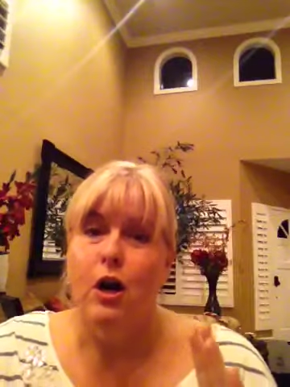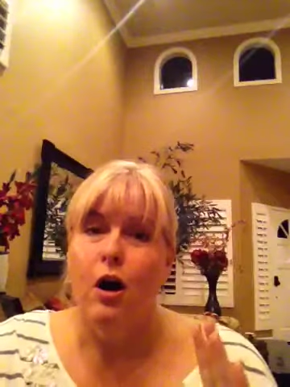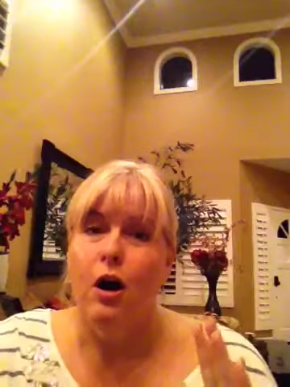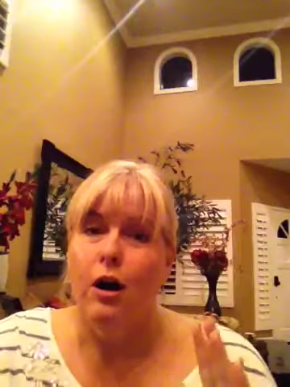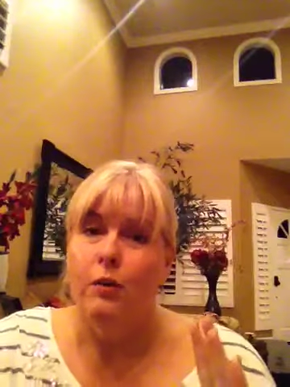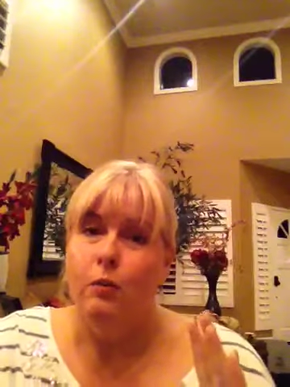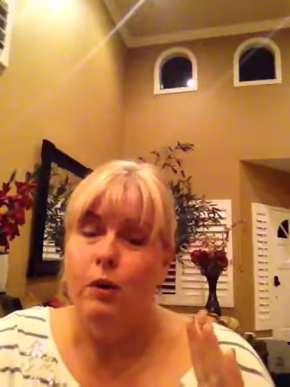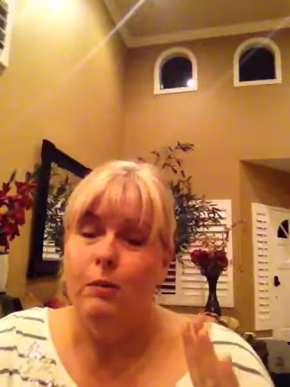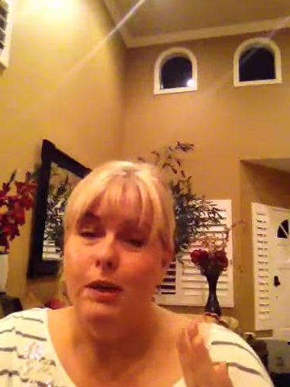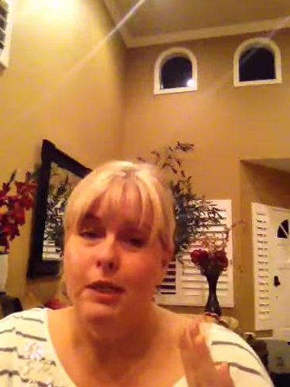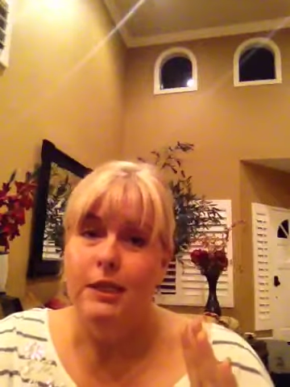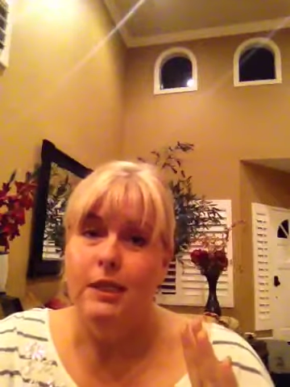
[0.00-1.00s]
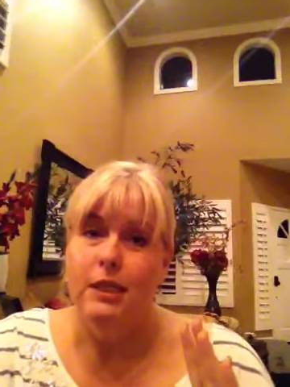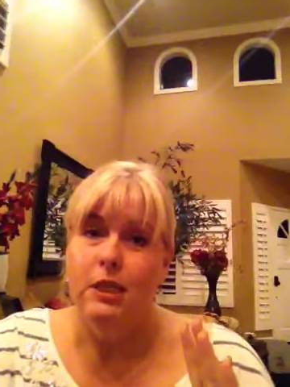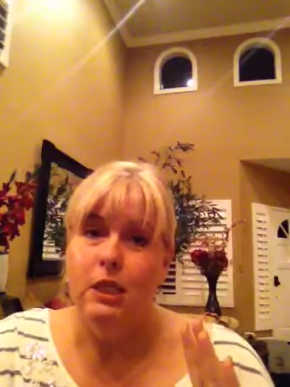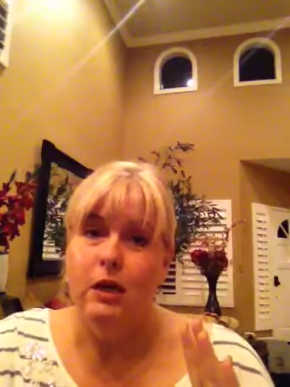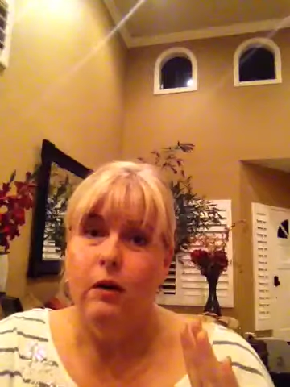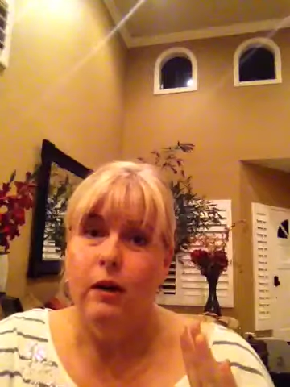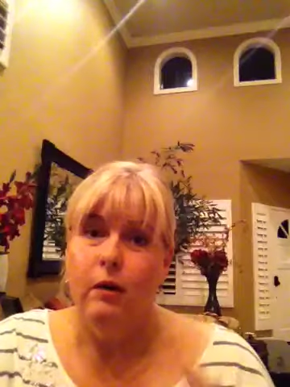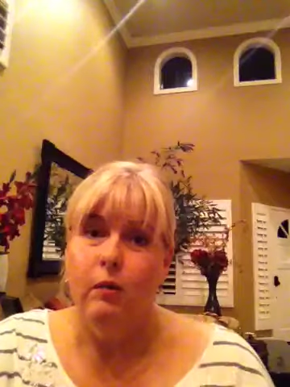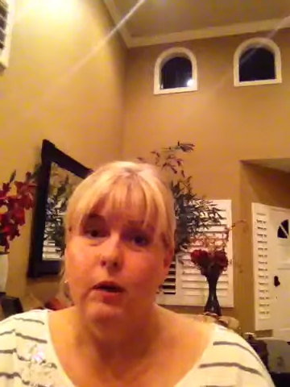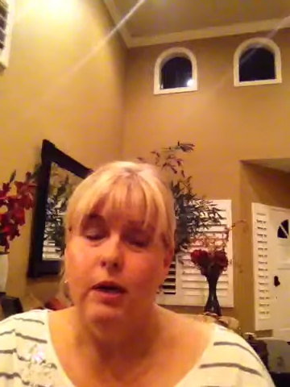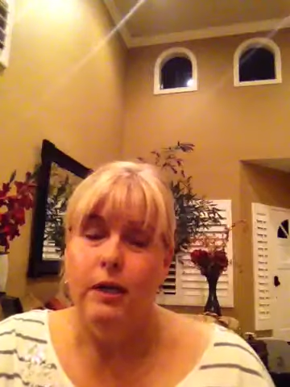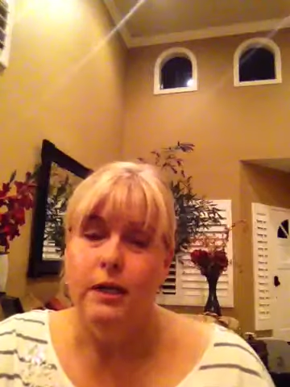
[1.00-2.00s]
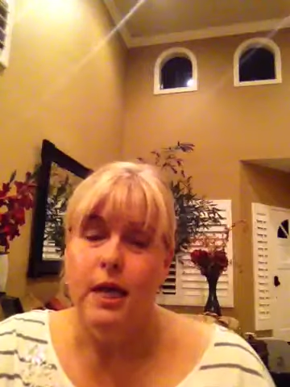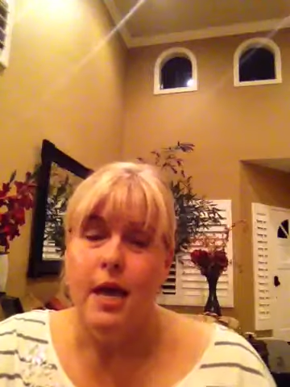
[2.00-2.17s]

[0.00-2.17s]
on where my incision area was,